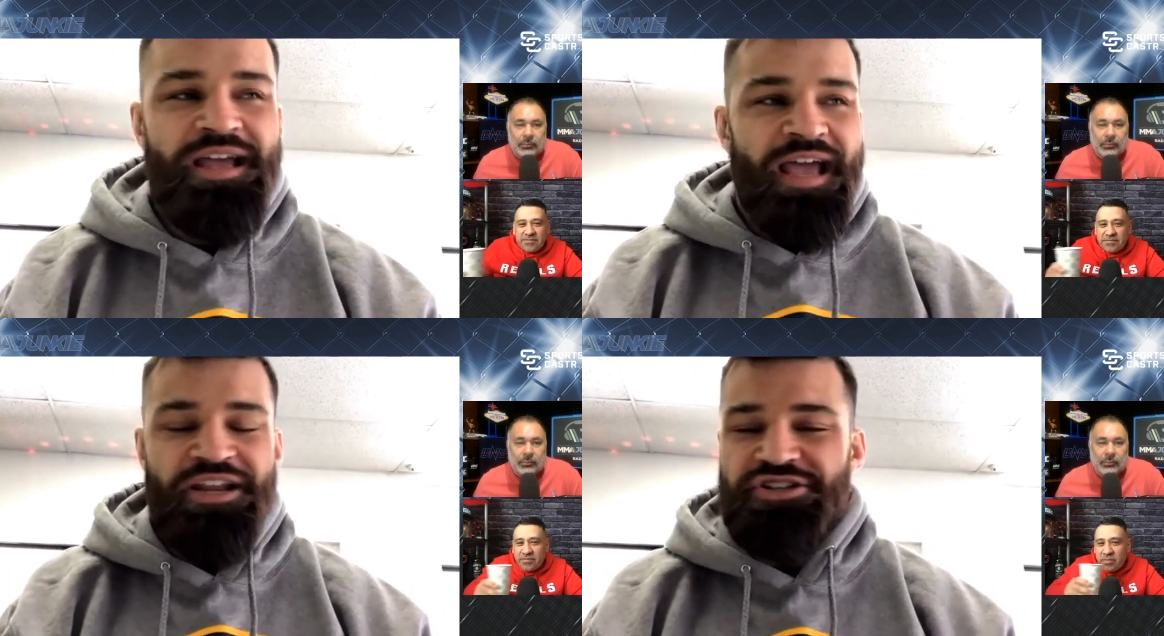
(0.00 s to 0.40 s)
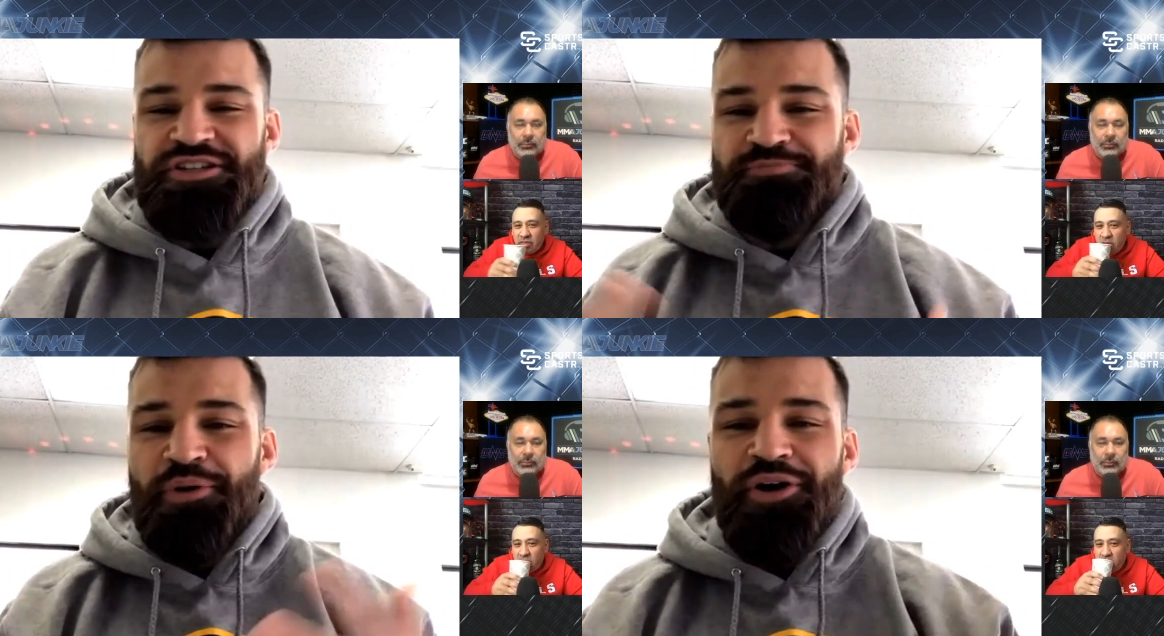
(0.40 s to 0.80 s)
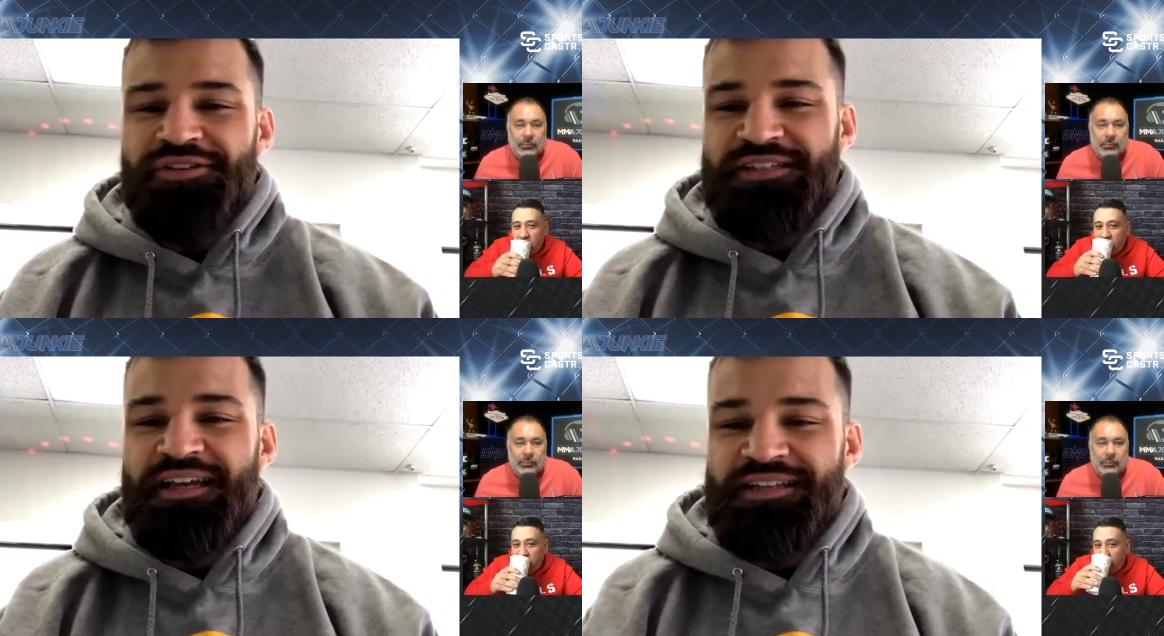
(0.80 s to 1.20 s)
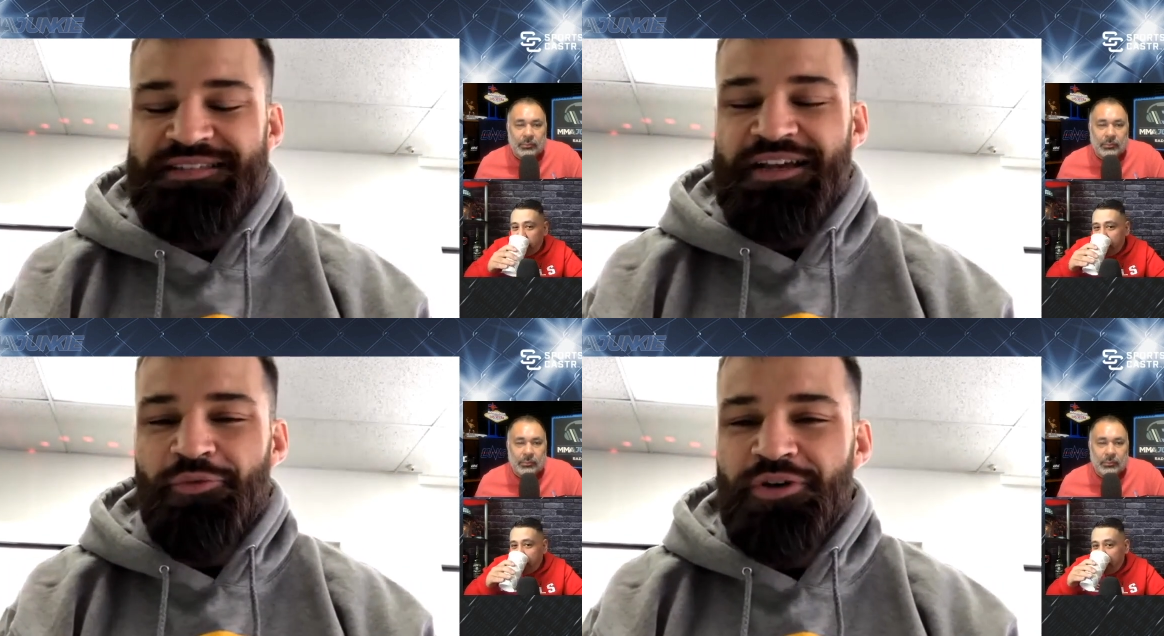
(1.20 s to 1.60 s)
Speaker 1: And it's just ballsy. And it's
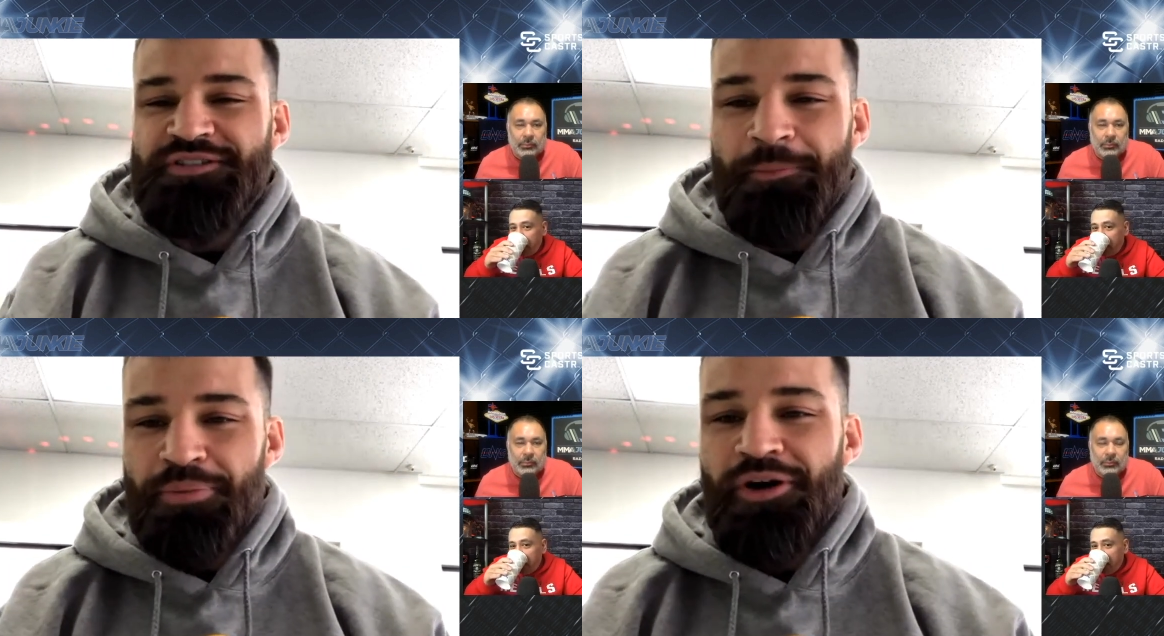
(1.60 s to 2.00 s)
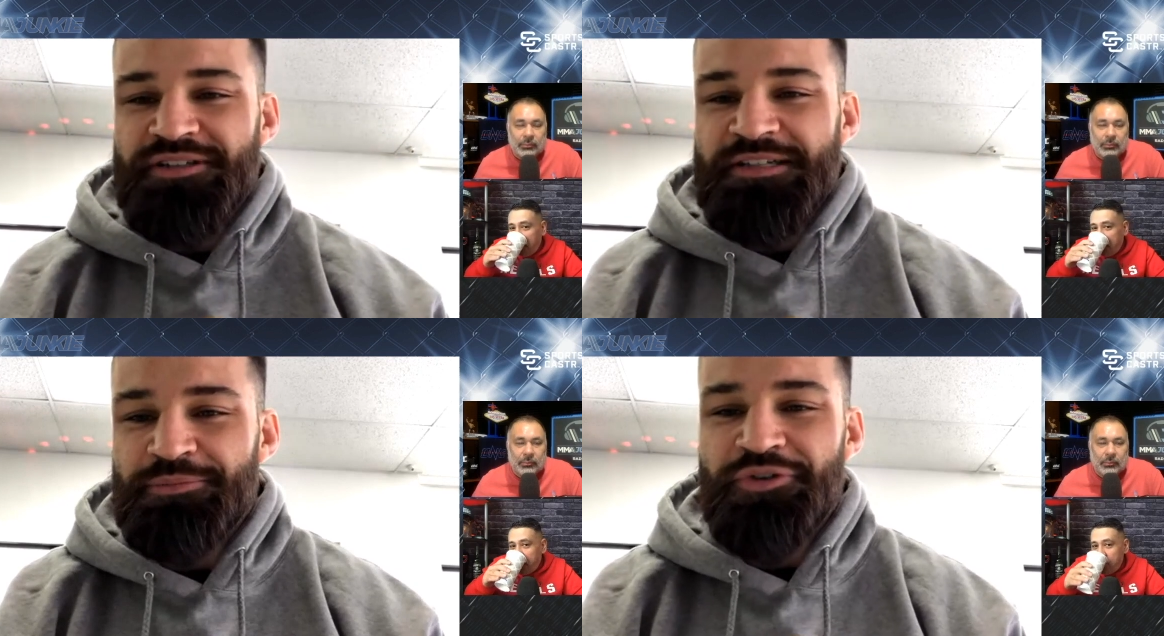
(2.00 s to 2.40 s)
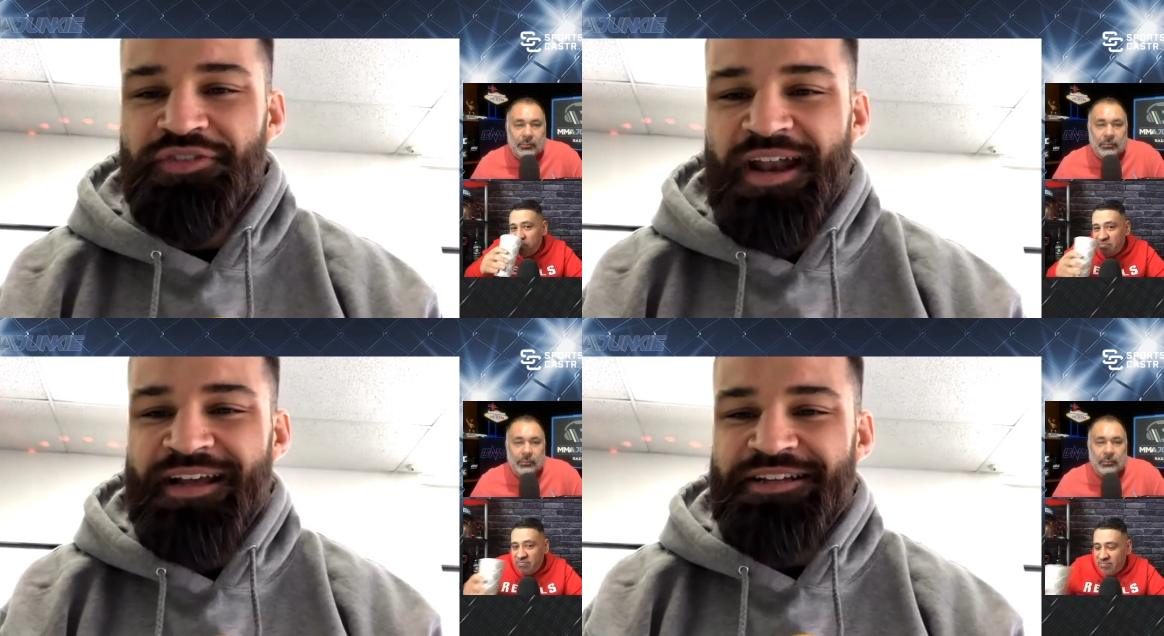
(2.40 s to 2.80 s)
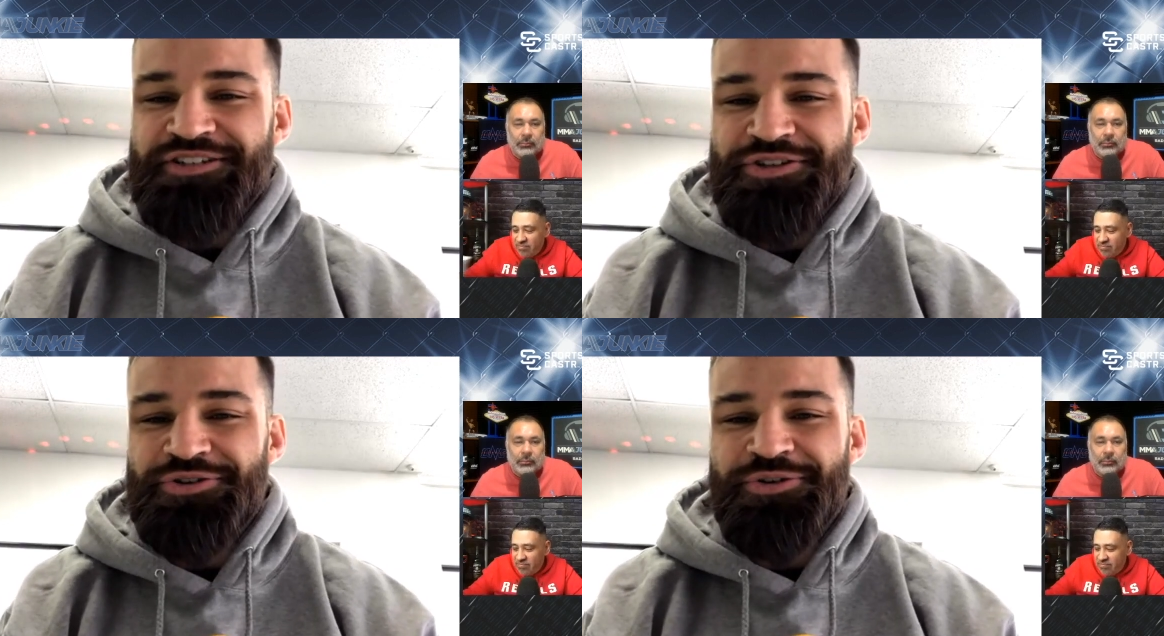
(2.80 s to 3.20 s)
like, what's a ballsy move that I could
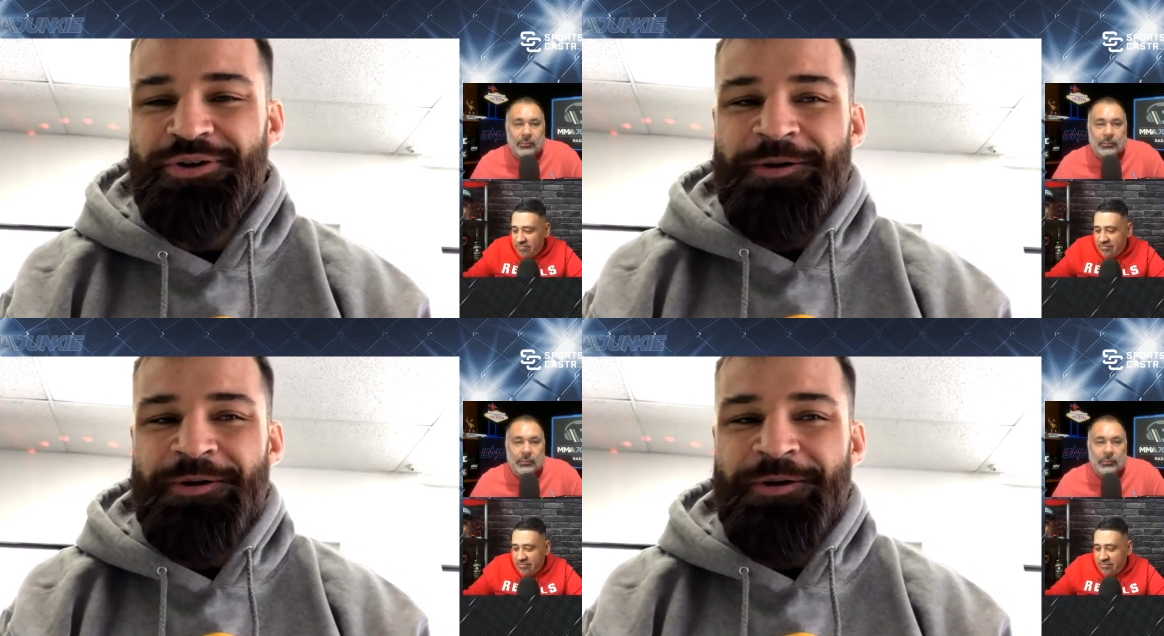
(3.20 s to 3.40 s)
do?